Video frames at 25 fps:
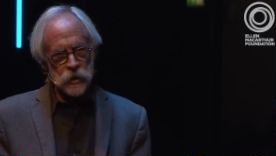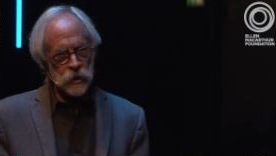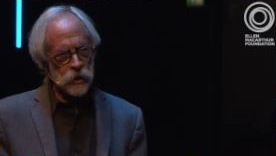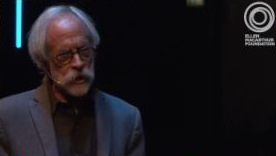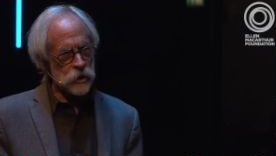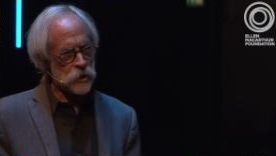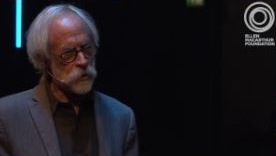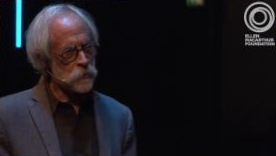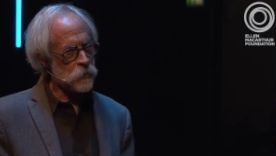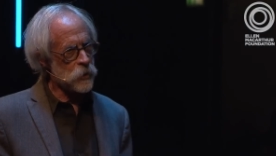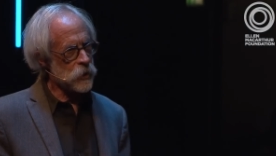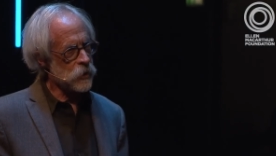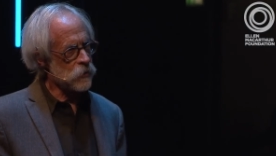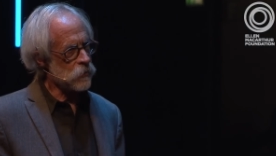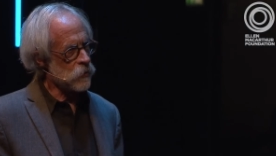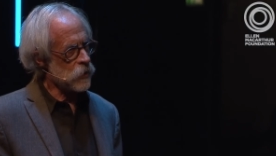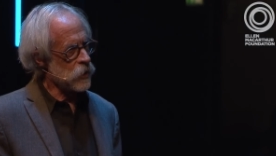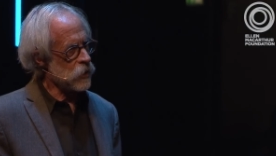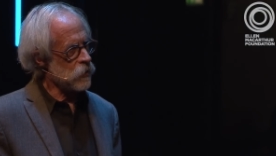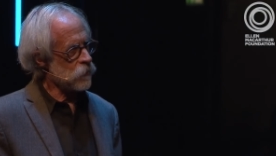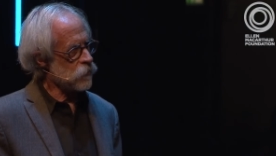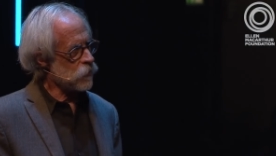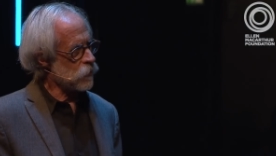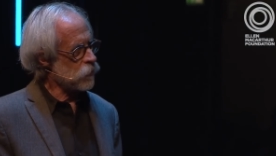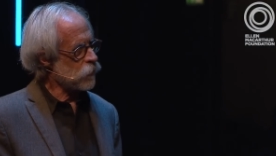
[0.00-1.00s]
It's been
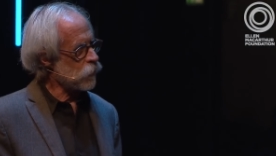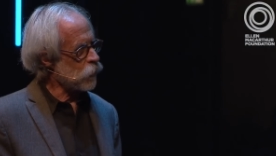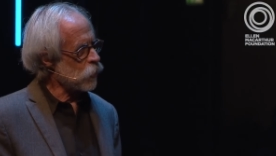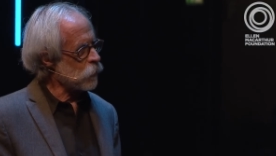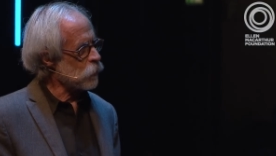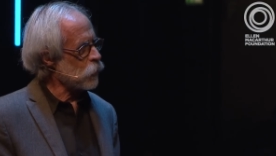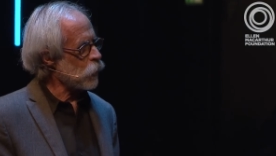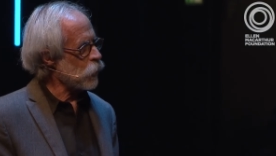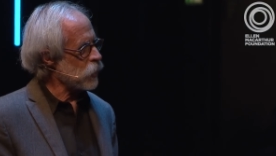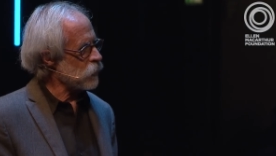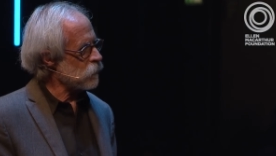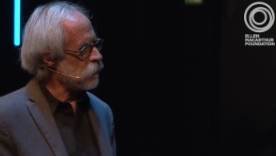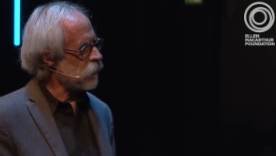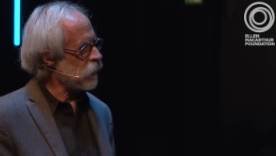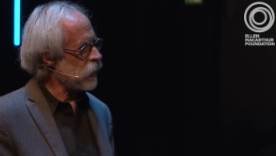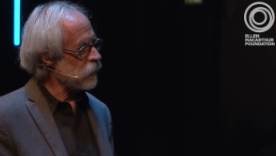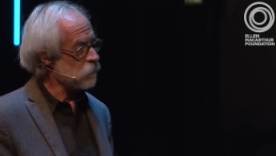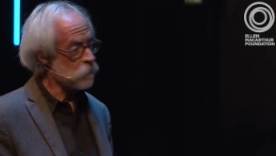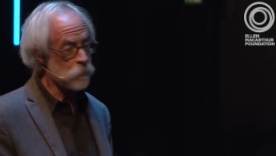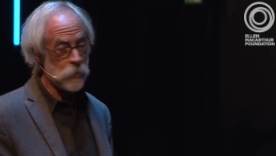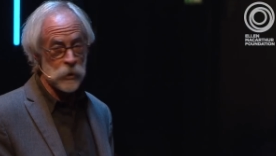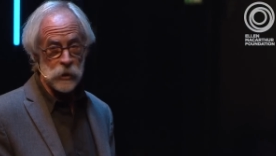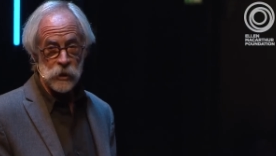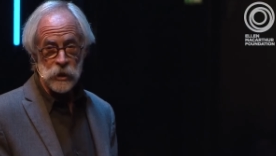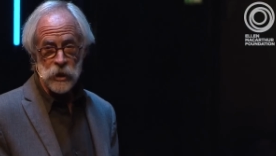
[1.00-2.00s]
around for
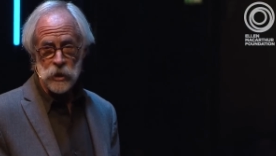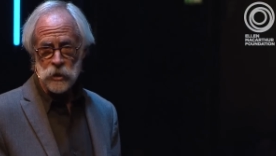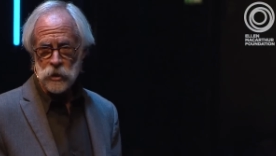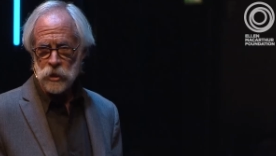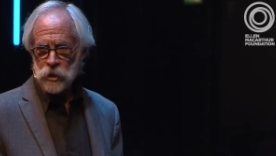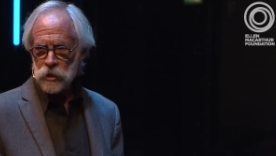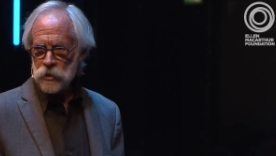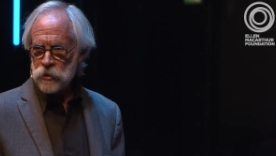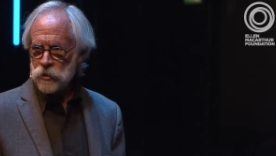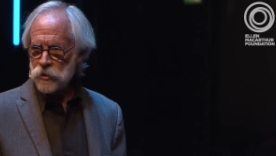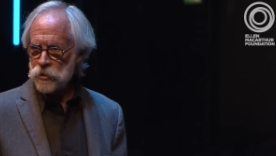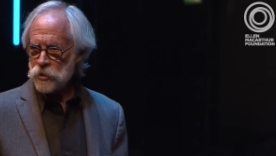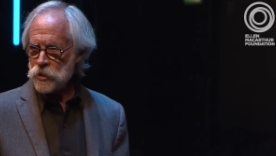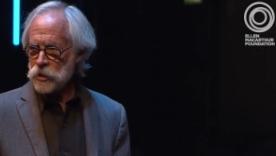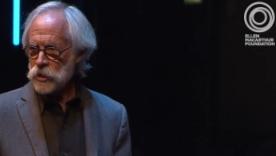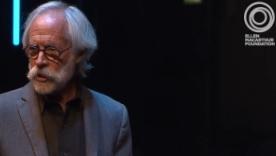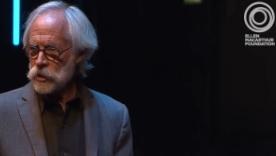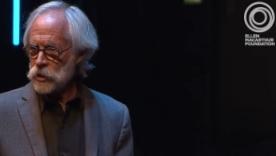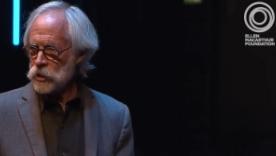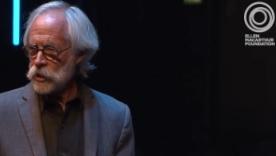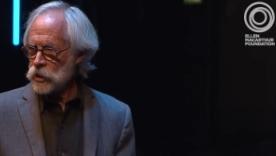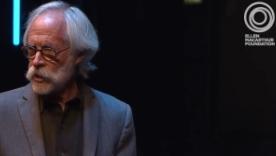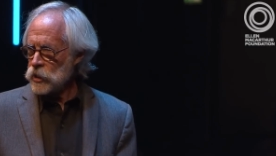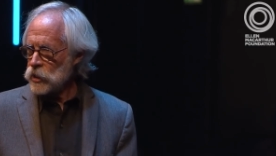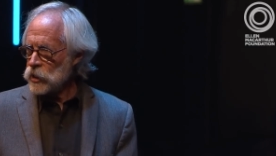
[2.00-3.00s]
4.5 billion years,
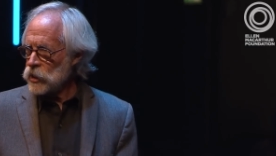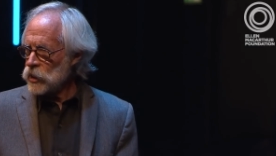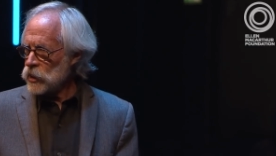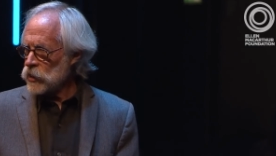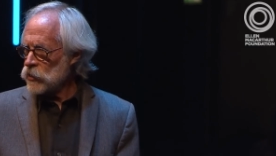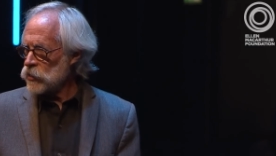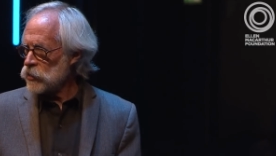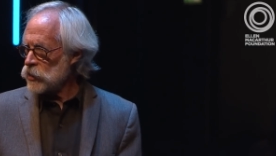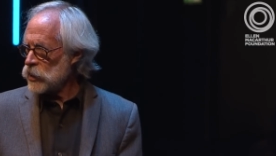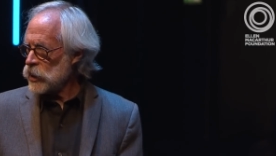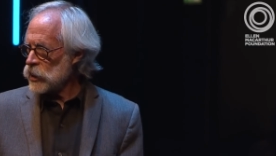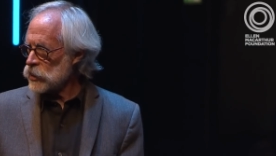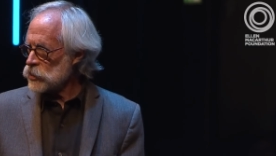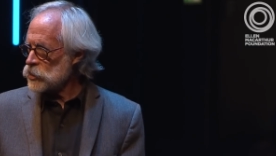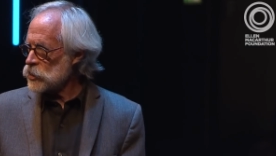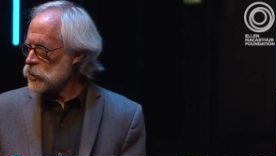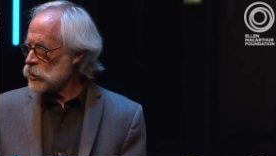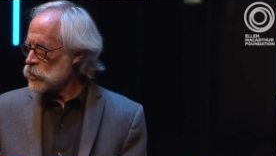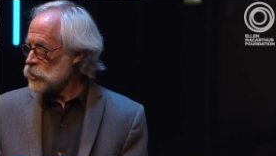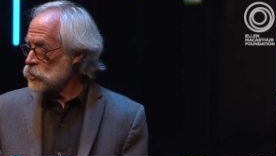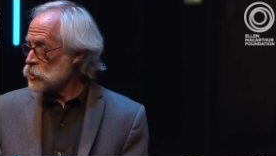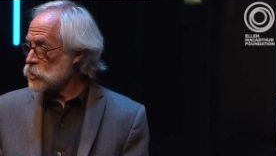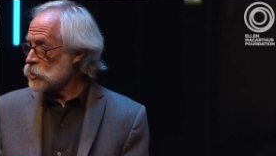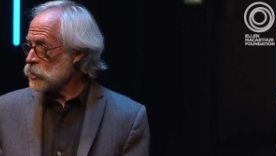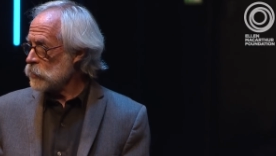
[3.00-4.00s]
and thanks to
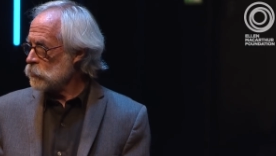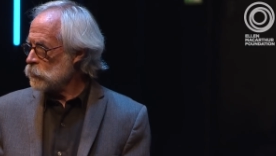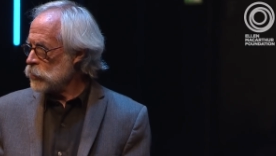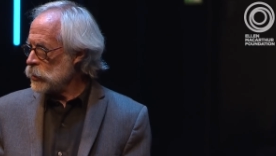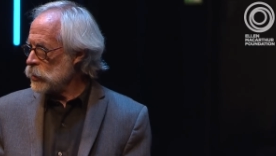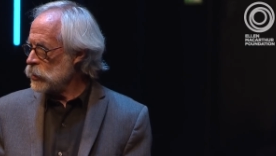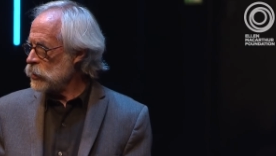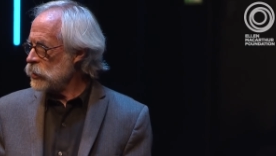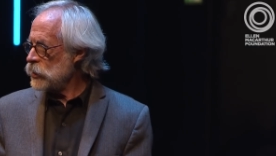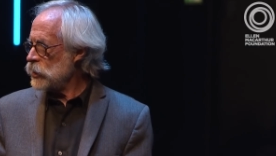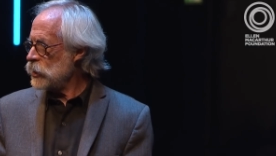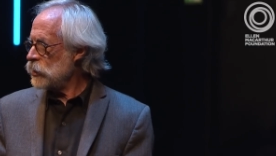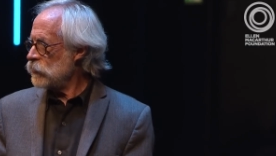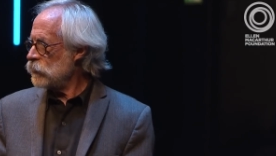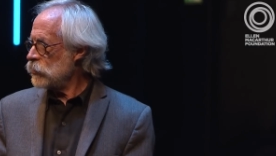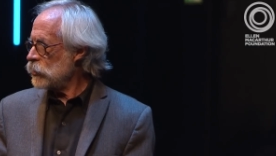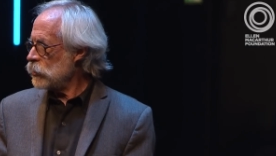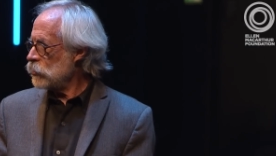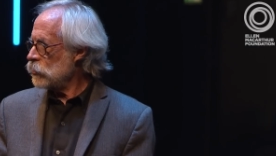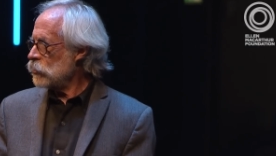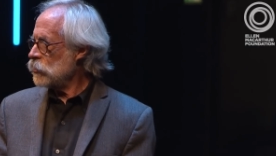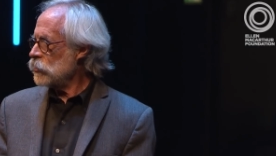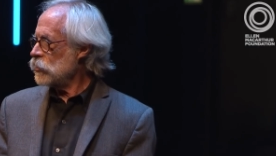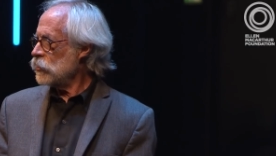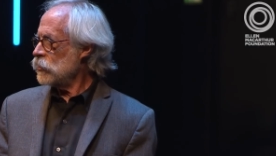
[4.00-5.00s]
the stability of
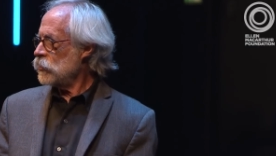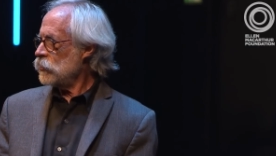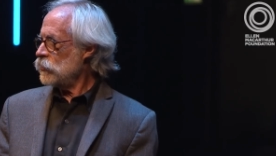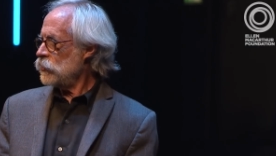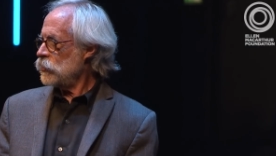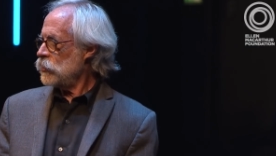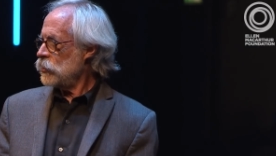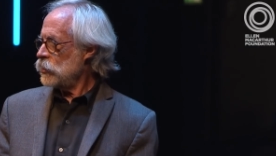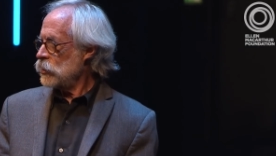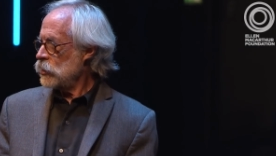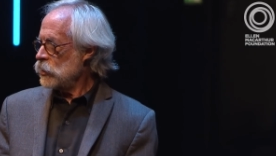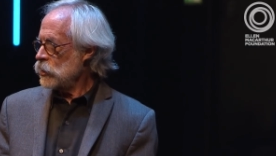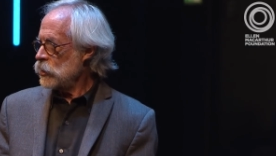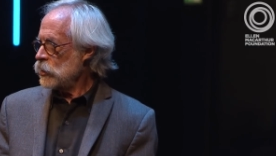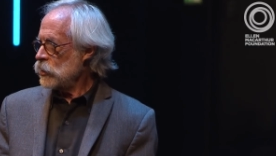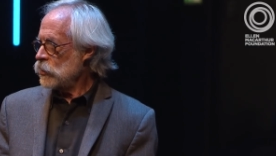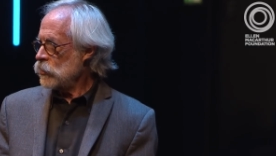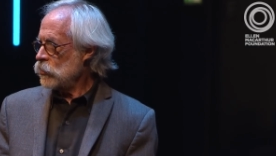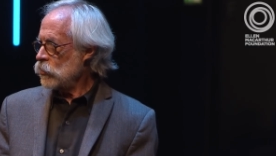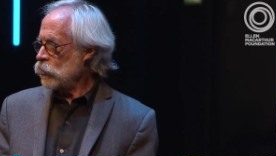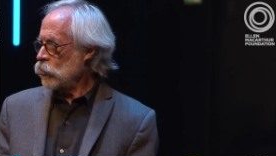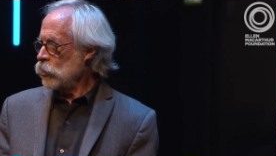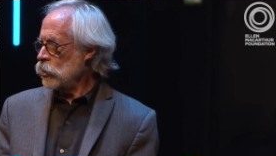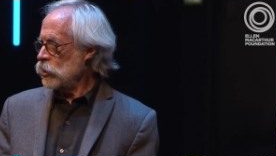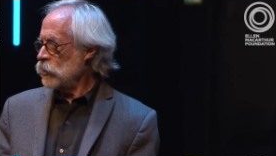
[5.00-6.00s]
the Earth,
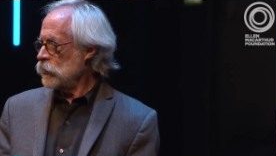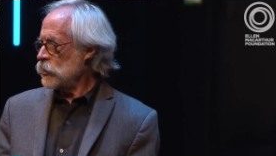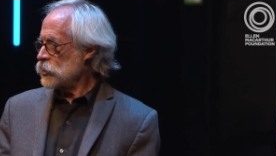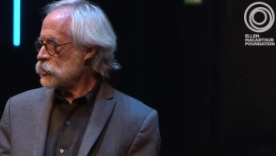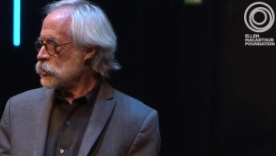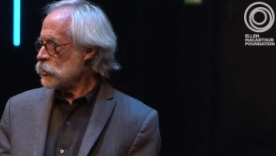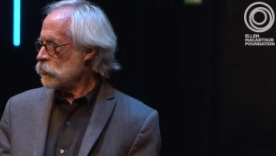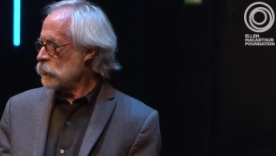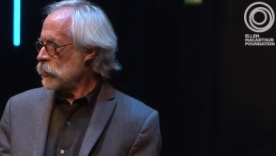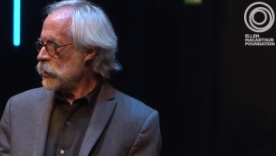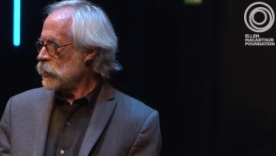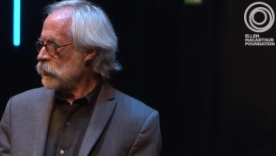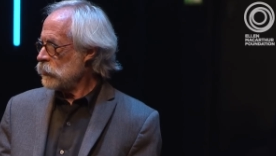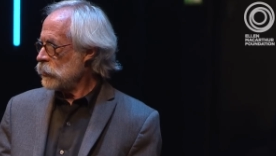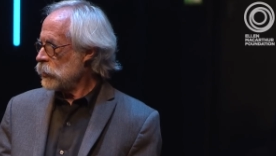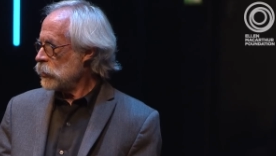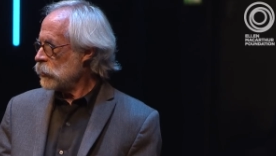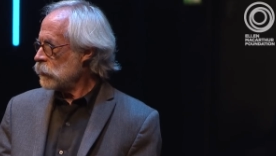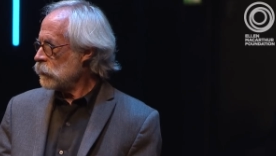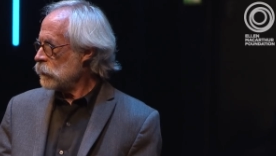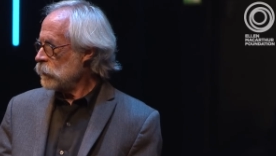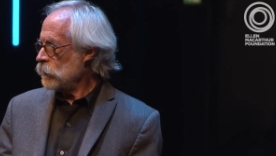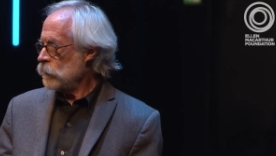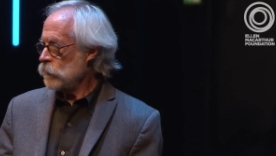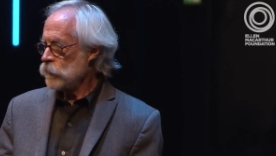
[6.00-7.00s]
all of us around
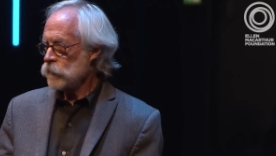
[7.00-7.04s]
here.